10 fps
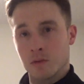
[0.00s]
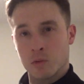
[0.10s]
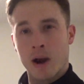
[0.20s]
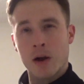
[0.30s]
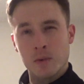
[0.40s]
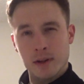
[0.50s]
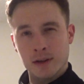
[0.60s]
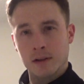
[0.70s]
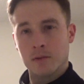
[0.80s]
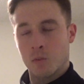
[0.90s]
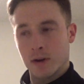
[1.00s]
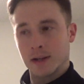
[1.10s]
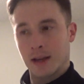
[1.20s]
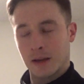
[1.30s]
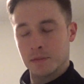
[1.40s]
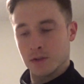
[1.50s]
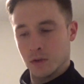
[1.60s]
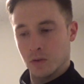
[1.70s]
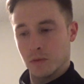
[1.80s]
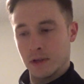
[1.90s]
rounding when it came
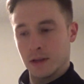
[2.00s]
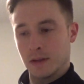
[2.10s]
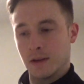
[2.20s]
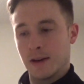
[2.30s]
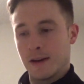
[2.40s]
to the